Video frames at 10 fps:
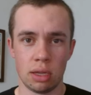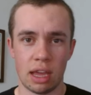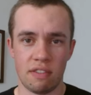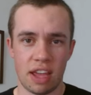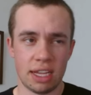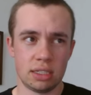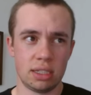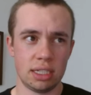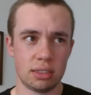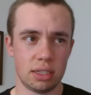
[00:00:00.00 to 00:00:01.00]
And Vegas
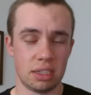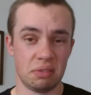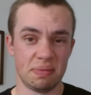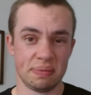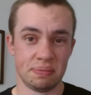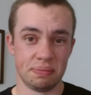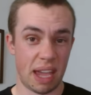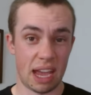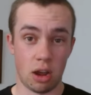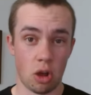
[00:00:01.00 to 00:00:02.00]
thinks that
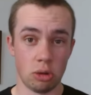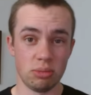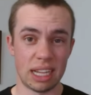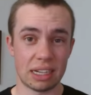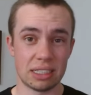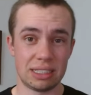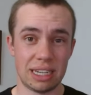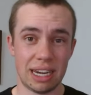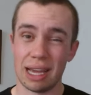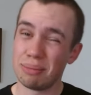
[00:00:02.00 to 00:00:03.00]
at home, Texas
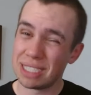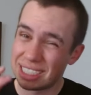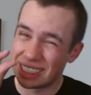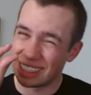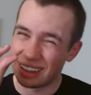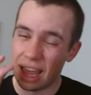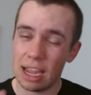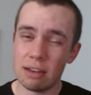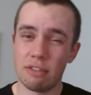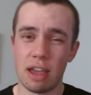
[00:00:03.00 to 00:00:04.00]
A&M
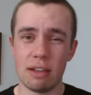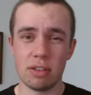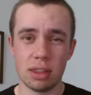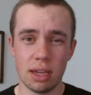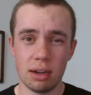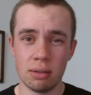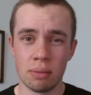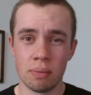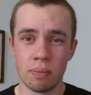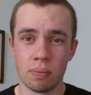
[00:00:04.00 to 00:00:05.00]
slight favorite there.
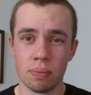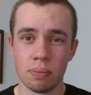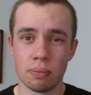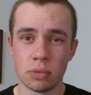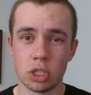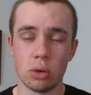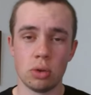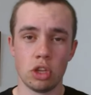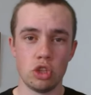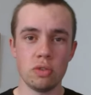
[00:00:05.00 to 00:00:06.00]

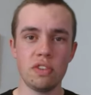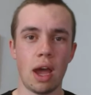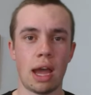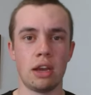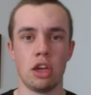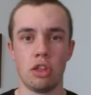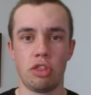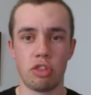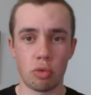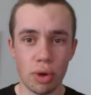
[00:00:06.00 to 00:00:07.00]
So you've got
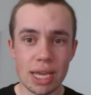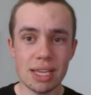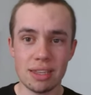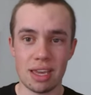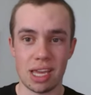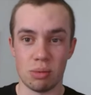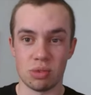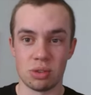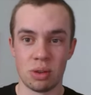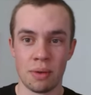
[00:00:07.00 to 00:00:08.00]
three
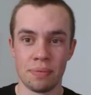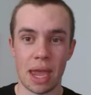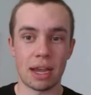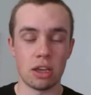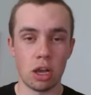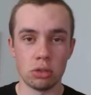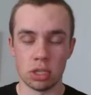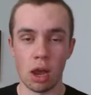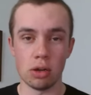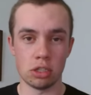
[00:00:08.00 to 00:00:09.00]
teams that can go
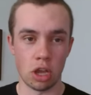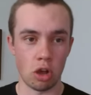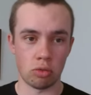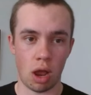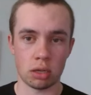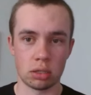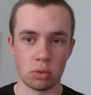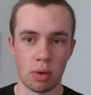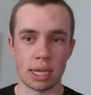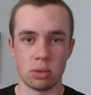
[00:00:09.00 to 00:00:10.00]
toe to toe roster
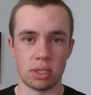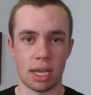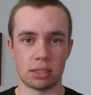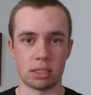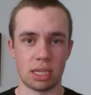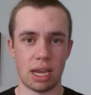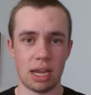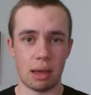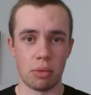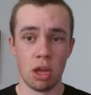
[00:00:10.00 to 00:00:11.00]
wise with Texas
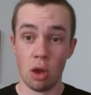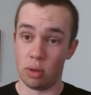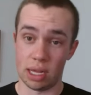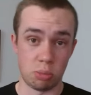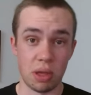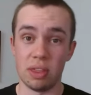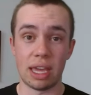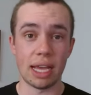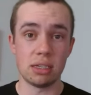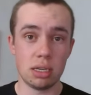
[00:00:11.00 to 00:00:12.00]
A&M. Well, that's been the
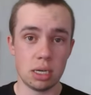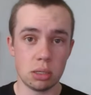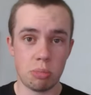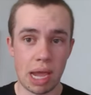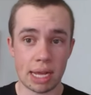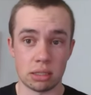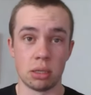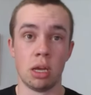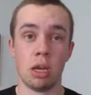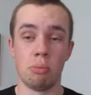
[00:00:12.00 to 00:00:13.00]
case in years past.
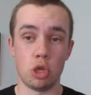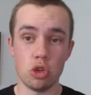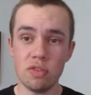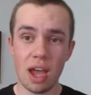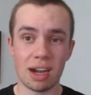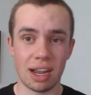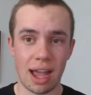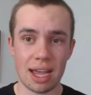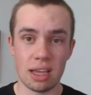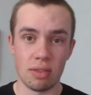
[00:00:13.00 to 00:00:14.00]
But you've got a
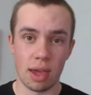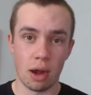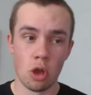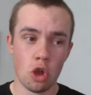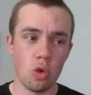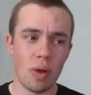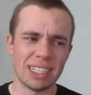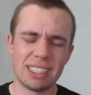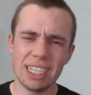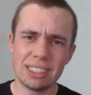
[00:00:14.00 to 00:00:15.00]
guy in there who
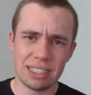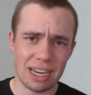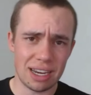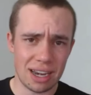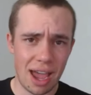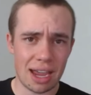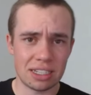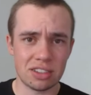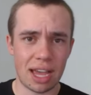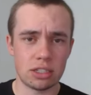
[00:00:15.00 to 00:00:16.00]
went 16 and 9
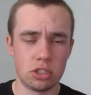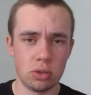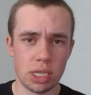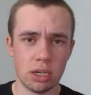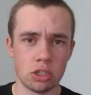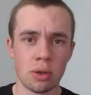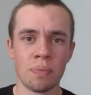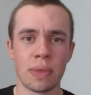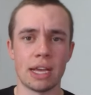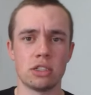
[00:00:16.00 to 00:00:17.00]
his last two years
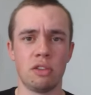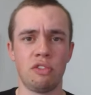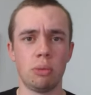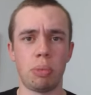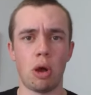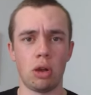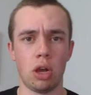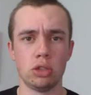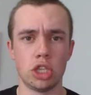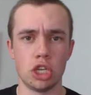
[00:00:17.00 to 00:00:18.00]
as the football
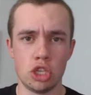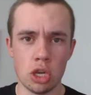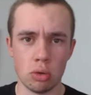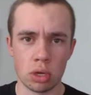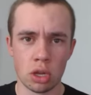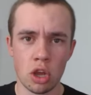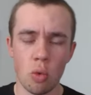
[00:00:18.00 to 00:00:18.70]
coach at Duke.